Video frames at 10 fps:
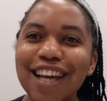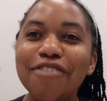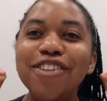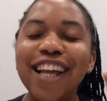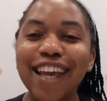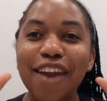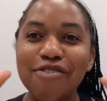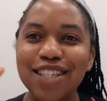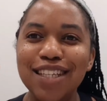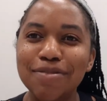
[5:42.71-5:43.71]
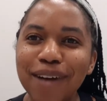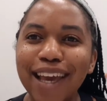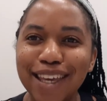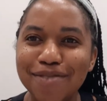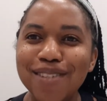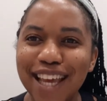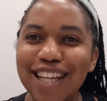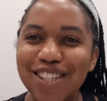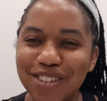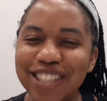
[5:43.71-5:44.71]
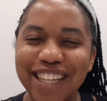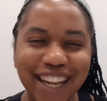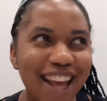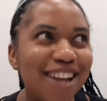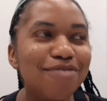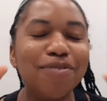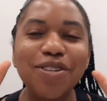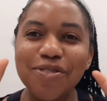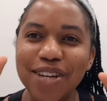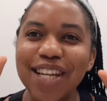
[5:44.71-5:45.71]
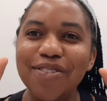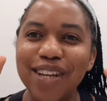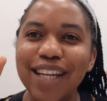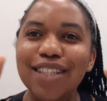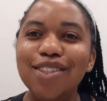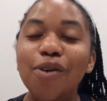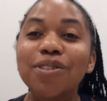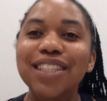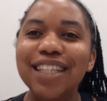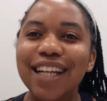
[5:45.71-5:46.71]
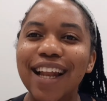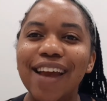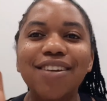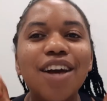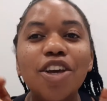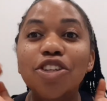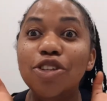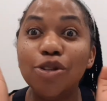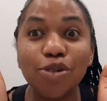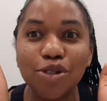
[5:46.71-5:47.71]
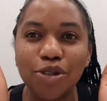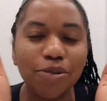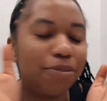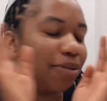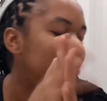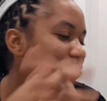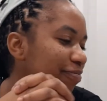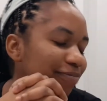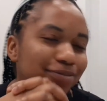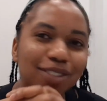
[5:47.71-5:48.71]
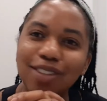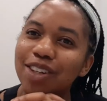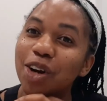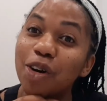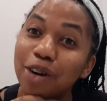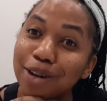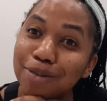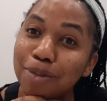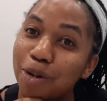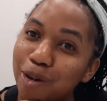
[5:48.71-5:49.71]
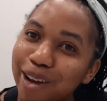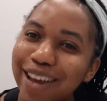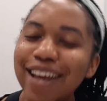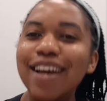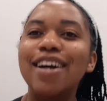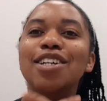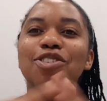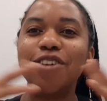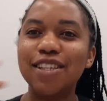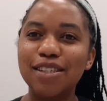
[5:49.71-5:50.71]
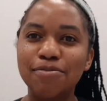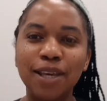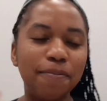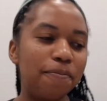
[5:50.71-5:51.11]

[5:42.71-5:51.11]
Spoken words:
I feel like every tip I keep saying don't neglect, but really, really don't neglect YouTube. Girl, boy, trust me.